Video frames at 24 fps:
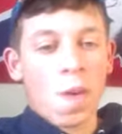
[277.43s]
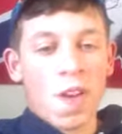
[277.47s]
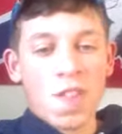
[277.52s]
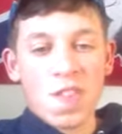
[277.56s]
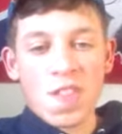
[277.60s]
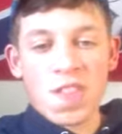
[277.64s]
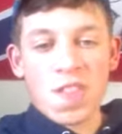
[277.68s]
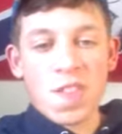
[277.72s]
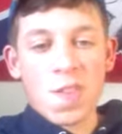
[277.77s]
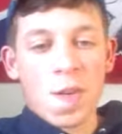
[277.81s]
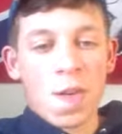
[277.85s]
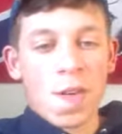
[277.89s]
run
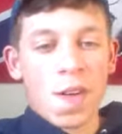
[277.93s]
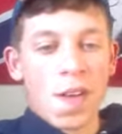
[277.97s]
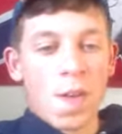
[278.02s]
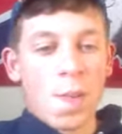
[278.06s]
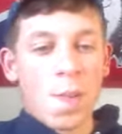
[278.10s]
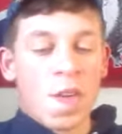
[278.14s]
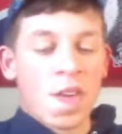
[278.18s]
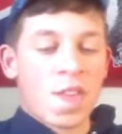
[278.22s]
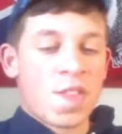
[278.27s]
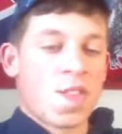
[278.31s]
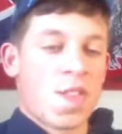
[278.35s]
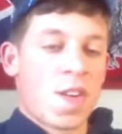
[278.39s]
to the store,
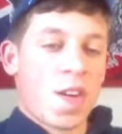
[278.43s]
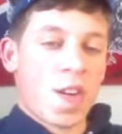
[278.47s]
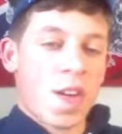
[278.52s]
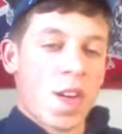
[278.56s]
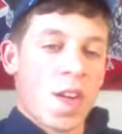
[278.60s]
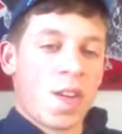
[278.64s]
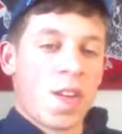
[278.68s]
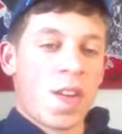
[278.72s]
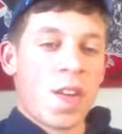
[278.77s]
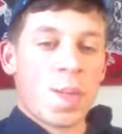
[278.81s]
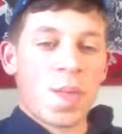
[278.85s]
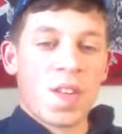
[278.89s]
get me a
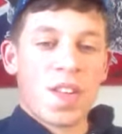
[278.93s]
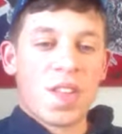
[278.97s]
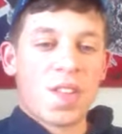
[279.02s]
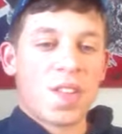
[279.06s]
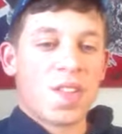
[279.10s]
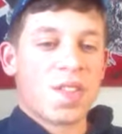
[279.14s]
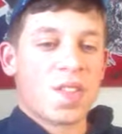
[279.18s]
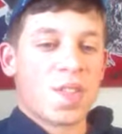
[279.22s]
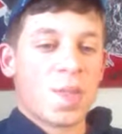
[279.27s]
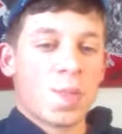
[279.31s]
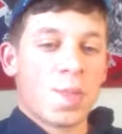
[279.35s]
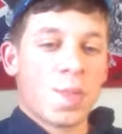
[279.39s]
drink, get
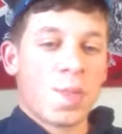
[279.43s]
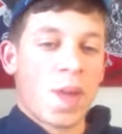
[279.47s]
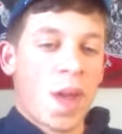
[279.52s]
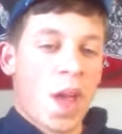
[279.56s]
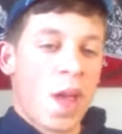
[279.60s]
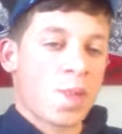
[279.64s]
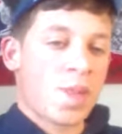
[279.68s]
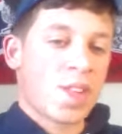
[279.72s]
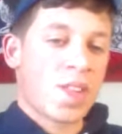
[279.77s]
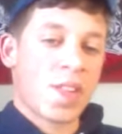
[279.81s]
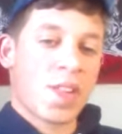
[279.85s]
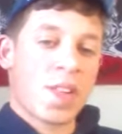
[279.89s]
me some
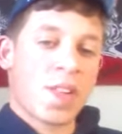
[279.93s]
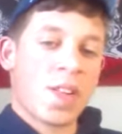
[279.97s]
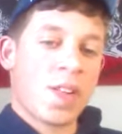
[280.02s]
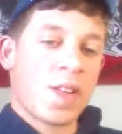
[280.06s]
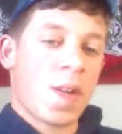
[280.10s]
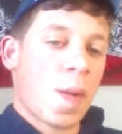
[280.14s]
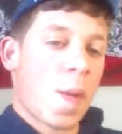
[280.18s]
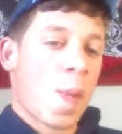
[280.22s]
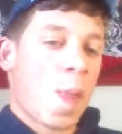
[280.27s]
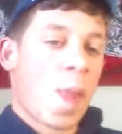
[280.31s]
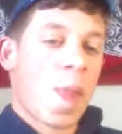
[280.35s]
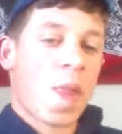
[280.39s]

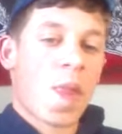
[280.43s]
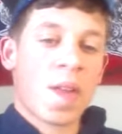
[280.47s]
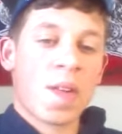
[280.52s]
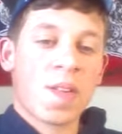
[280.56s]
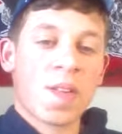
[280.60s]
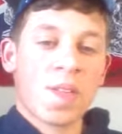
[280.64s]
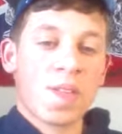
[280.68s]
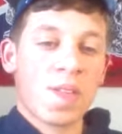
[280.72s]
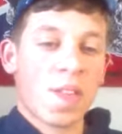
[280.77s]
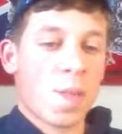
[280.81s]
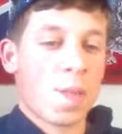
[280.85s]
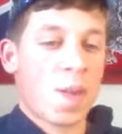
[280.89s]
Pepsi
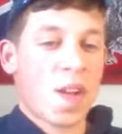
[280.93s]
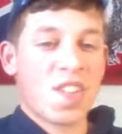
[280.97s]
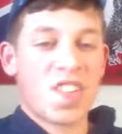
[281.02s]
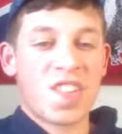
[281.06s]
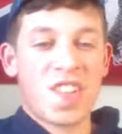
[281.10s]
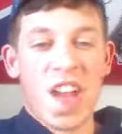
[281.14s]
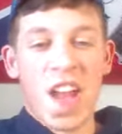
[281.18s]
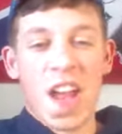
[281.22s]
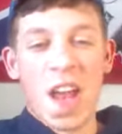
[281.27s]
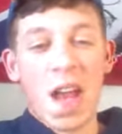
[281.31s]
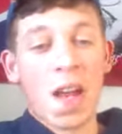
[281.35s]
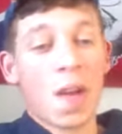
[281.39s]
for my
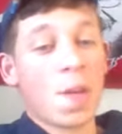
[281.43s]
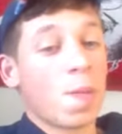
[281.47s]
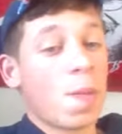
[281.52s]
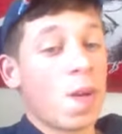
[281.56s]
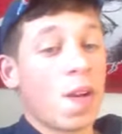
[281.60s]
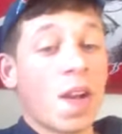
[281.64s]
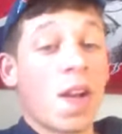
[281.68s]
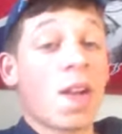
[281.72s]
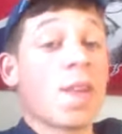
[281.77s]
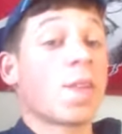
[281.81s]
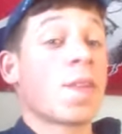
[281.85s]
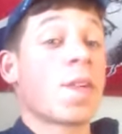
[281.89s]
Jack,
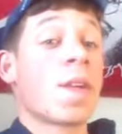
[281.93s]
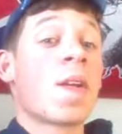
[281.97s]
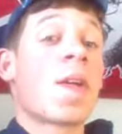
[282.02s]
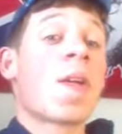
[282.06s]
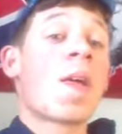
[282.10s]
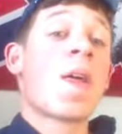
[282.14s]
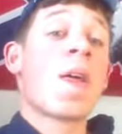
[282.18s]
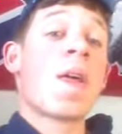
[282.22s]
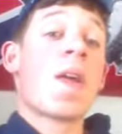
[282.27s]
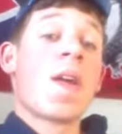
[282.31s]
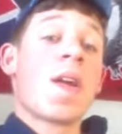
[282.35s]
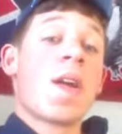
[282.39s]
whatever.
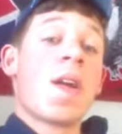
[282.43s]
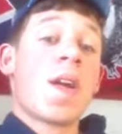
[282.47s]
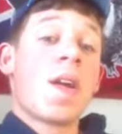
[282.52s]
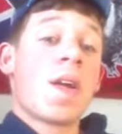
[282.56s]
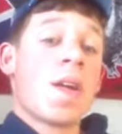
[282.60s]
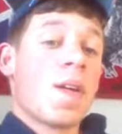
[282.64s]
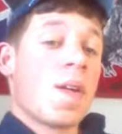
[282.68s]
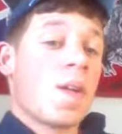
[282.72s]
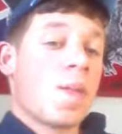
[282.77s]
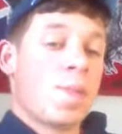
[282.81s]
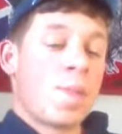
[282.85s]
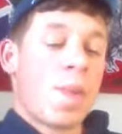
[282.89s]

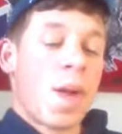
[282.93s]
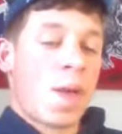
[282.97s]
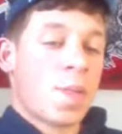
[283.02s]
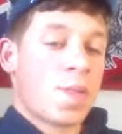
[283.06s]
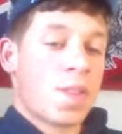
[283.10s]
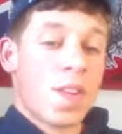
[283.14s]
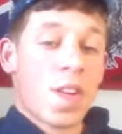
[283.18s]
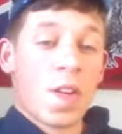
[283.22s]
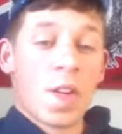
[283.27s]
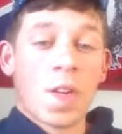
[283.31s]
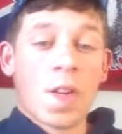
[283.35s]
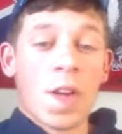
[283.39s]

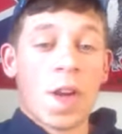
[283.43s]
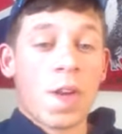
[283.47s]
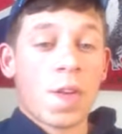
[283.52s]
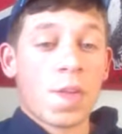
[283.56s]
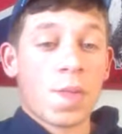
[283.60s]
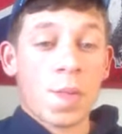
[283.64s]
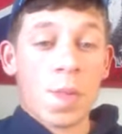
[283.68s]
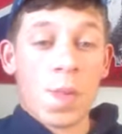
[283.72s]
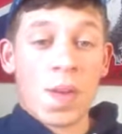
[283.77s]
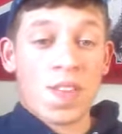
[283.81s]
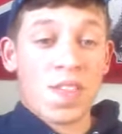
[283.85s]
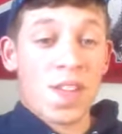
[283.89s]
Pepsi or
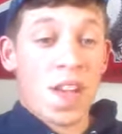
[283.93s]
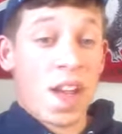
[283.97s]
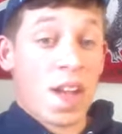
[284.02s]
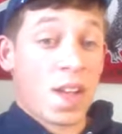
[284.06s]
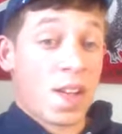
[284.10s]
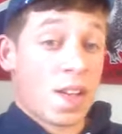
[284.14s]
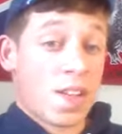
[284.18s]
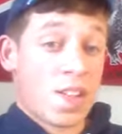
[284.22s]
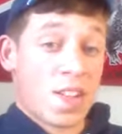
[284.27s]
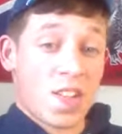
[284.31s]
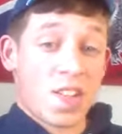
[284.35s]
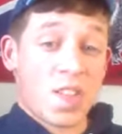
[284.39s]
Coke for my
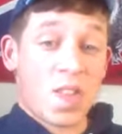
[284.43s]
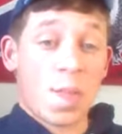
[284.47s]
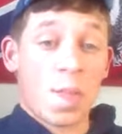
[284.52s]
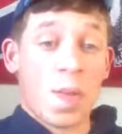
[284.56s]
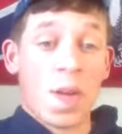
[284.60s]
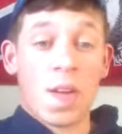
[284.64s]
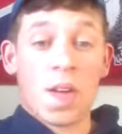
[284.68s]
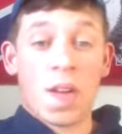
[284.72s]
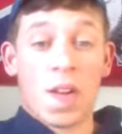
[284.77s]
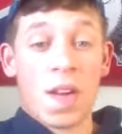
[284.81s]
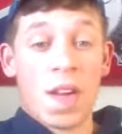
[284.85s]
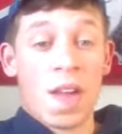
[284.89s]
Jack." It just
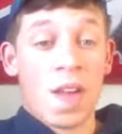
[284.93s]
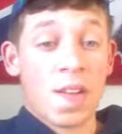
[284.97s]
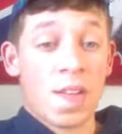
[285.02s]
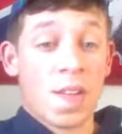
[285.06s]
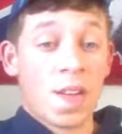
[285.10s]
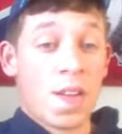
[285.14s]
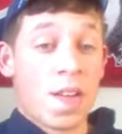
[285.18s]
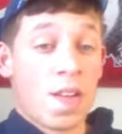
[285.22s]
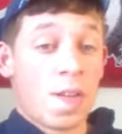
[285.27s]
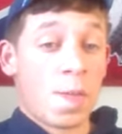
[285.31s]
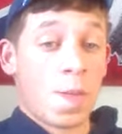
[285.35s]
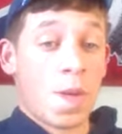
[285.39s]
depended
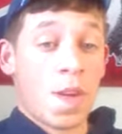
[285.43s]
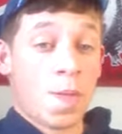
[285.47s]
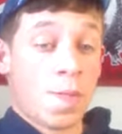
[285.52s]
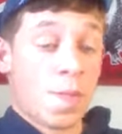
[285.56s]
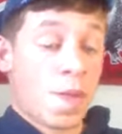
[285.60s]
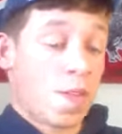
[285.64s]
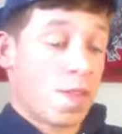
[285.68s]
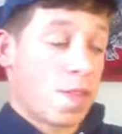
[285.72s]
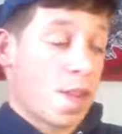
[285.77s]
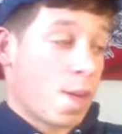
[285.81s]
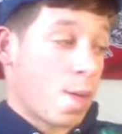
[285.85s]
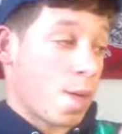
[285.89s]
on what
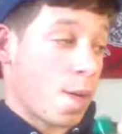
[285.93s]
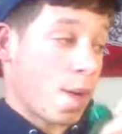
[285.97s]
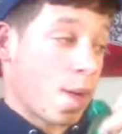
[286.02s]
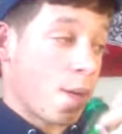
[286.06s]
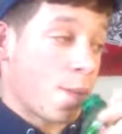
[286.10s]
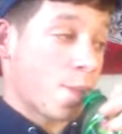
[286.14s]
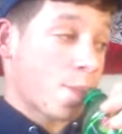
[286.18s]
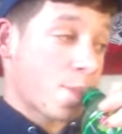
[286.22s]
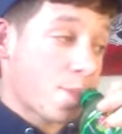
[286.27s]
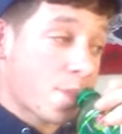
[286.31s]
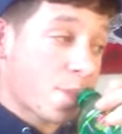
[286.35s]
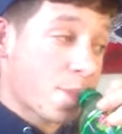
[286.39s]
mood they were
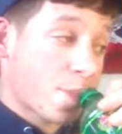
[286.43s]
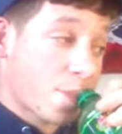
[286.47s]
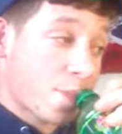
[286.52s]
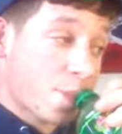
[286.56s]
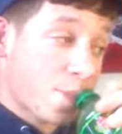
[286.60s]
in.